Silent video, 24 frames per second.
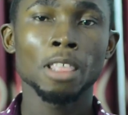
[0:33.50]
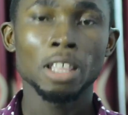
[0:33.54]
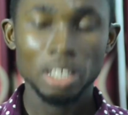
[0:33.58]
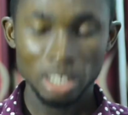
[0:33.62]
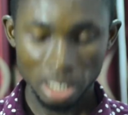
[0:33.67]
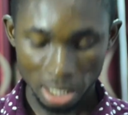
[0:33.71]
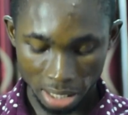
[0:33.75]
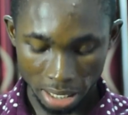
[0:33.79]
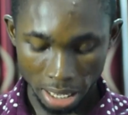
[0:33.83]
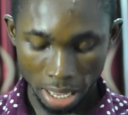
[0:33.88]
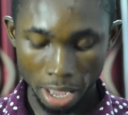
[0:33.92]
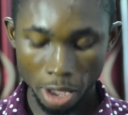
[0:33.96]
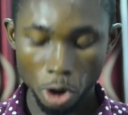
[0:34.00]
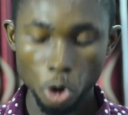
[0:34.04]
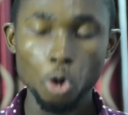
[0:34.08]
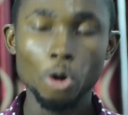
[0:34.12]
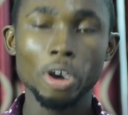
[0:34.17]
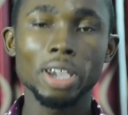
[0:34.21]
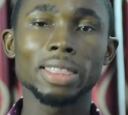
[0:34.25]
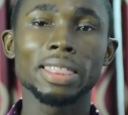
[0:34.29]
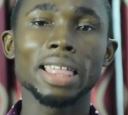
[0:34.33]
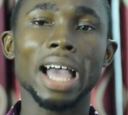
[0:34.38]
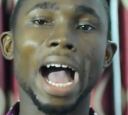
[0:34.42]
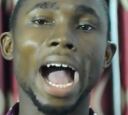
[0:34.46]
say,
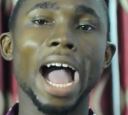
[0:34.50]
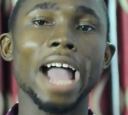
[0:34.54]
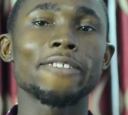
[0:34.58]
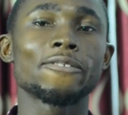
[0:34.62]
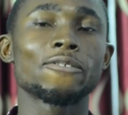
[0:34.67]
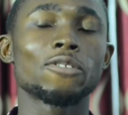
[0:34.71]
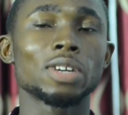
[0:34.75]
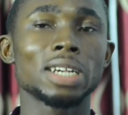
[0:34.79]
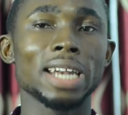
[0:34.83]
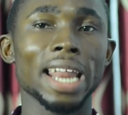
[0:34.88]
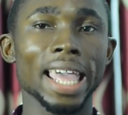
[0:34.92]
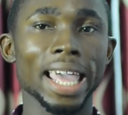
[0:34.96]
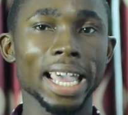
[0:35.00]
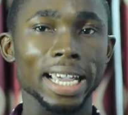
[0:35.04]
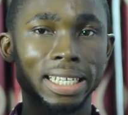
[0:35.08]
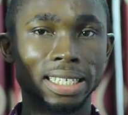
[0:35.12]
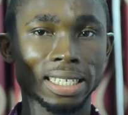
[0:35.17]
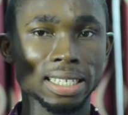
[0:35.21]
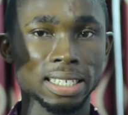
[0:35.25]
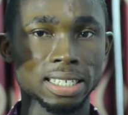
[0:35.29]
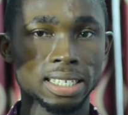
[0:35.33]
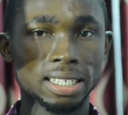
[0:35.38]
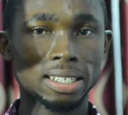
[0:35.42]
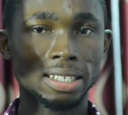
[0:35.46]
look at the iPhone
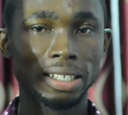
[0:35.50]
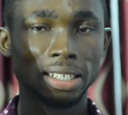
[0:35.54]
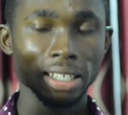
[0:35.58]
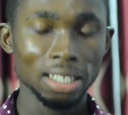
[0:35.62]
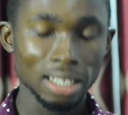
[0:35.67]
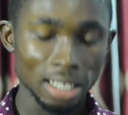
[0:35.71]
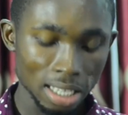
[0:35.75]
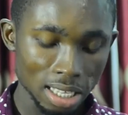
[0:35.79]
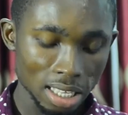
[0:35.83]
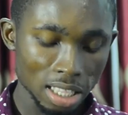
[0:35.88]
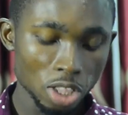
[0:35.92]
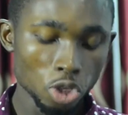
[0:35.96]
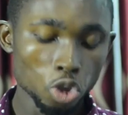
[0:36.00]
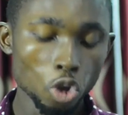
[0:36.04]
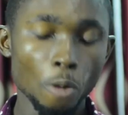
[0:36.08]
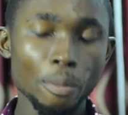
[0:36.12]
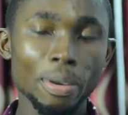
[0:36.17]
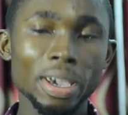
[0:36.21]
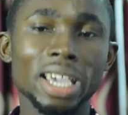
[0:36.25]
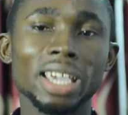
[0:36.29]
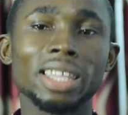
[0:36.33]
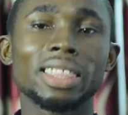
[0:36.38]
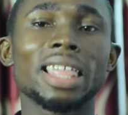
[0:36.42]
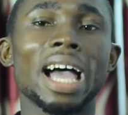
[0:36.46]
X, no,
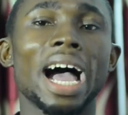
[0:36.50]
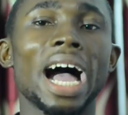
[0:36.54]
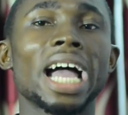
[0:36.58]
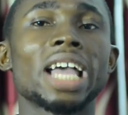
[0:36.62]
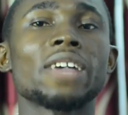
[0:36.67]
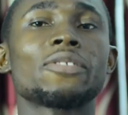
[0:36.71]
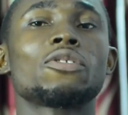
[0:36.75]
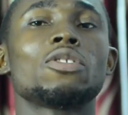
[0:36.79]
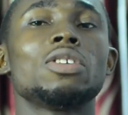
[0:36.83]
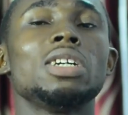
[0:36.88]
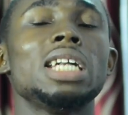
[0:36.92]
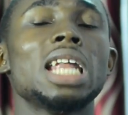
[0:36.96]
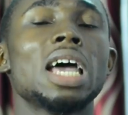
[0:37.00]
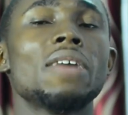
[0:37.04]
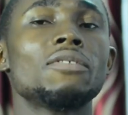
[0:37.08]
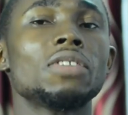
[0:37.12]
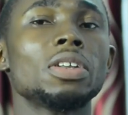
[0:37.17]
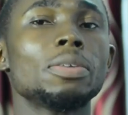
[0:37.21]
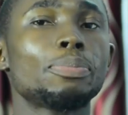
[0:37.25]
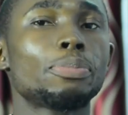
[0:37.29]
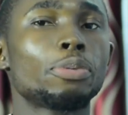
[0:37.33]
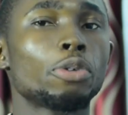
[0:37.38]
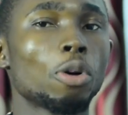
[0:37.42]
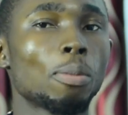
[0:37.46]
look at the iPhone
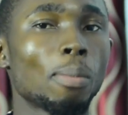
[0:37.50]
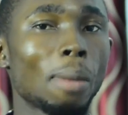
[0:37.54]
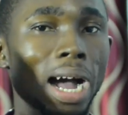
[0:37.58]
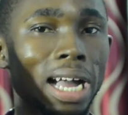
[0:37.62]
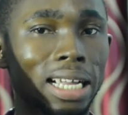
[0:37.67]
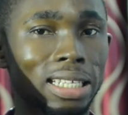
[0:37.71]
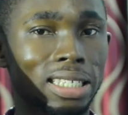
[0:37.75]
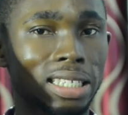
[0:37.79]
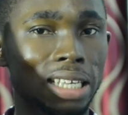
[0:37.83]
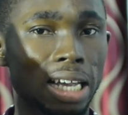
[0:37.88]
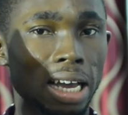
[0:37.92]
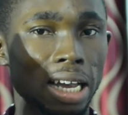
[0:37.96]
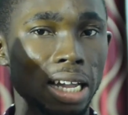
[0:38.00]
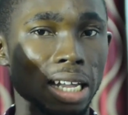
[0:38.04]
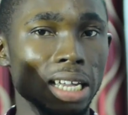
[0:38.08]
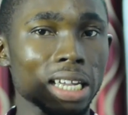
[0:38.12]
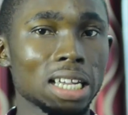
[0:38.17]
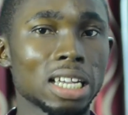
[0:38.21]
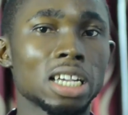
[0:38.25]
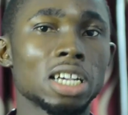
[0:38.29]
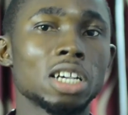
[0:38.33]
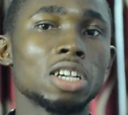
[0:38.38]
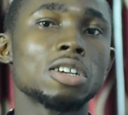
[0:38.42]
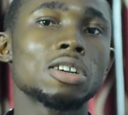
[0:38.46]
11 Pro Max.
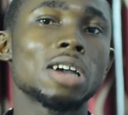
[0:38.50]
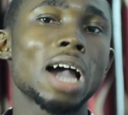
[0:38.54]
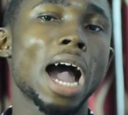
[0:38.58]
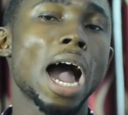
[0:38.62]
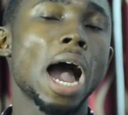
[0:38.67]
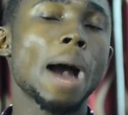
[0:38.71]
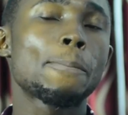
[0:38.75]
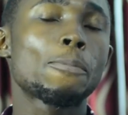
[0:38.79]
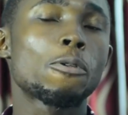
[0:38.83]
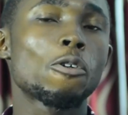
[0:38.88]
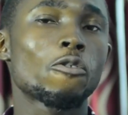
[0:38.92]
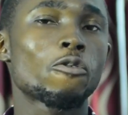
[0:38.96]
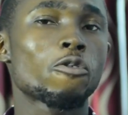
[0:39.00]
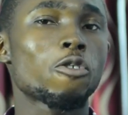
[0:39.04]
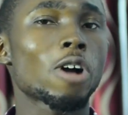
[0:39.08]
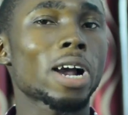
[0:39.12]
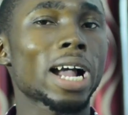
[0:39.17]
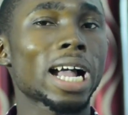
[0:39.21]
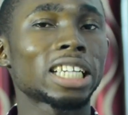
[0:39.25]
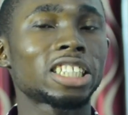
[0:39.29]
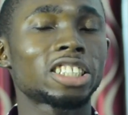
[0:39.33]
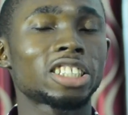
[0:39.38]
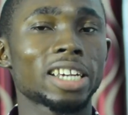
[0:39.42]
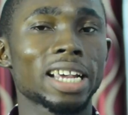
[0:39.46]
Apple for
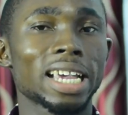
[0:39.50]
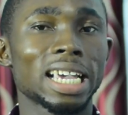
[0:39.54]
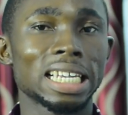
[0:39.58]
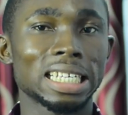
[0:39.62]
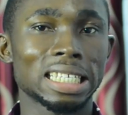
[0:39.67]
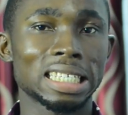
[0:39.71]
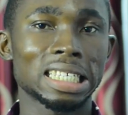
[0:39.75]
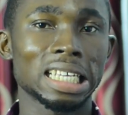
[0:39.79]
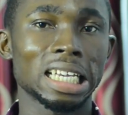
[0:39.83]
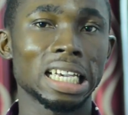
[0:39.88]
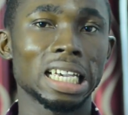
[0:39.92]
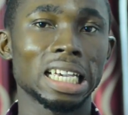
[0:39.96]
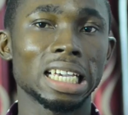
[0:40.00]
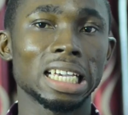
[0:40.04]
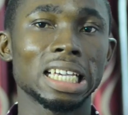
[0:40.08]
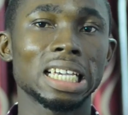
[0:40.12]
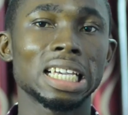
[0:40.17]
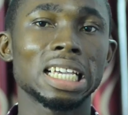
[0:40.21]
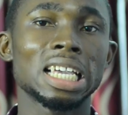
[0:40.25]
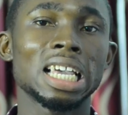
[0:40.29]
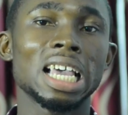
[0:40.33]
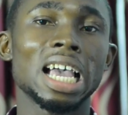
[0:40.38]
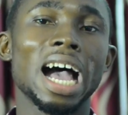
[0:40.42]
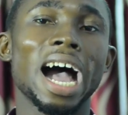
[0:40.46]
catching, say,
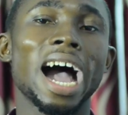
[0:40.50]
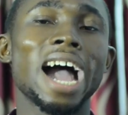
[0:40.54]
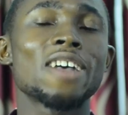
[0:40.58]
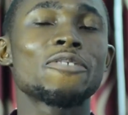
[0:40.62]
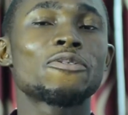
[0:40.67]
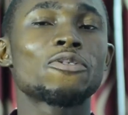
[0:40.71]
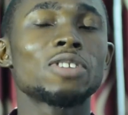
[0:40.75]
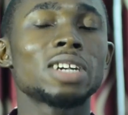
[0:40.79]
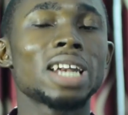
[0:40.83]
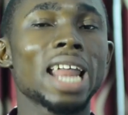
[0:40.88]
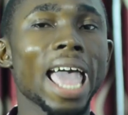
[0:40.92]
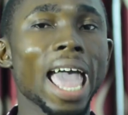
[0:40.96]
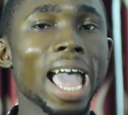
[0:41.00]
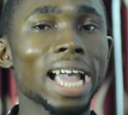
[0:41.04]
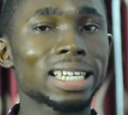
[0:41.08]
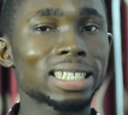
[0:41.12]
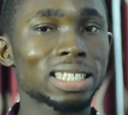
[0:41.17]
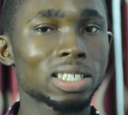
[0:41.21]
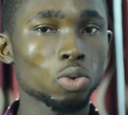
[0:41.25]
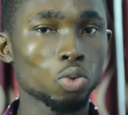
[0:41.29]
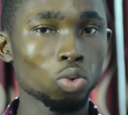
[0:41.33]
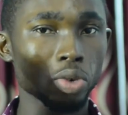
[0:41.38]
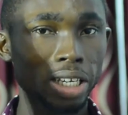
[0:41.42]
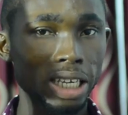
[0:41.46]
iPhone
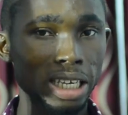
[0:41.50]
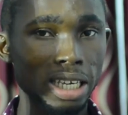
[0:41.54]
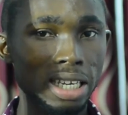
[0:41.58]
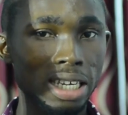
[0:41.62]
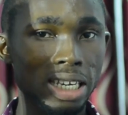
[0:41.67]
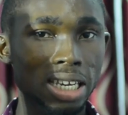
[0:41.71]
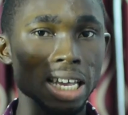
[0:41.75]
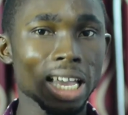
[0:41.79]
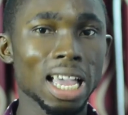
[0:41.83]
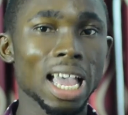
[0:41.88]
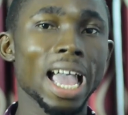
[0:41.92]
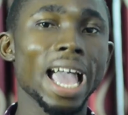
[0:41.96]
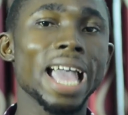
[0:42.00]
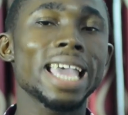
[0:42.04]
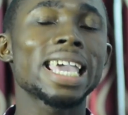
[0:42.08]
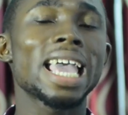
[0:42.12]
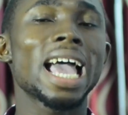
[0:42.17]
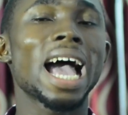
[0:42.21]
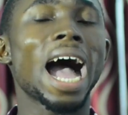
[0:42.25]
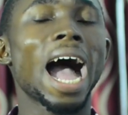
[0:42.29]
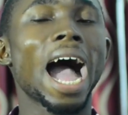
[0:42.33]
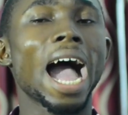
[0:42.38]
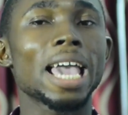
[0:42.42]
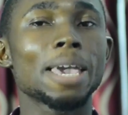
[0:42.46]
X way,
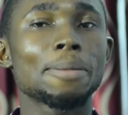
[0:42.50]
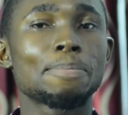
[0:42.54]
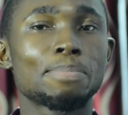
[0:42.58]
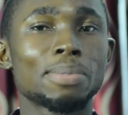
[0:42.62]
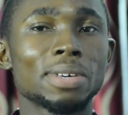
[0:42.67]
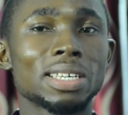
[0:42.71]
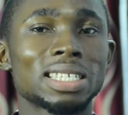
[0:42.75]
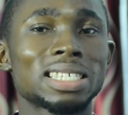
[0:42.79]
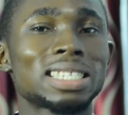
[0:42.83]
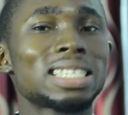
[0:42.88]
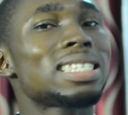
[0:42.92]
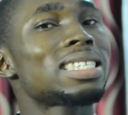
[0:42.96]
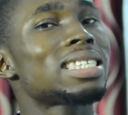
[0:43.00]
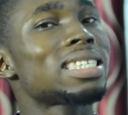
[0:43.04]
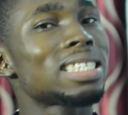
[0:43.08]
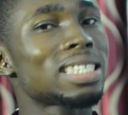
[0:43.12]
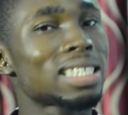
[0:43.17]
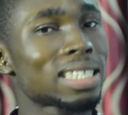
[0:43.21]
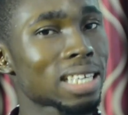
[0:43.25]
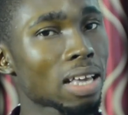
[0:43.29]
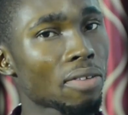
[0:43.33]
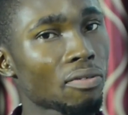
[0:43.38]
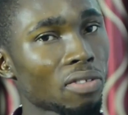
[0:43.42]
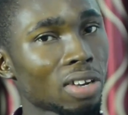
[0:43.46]
a IP
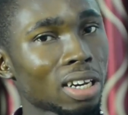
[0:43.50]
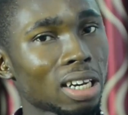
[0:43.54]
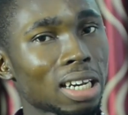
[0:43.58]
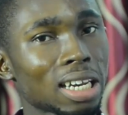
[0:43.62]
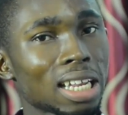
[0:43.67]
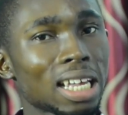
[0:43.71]
67,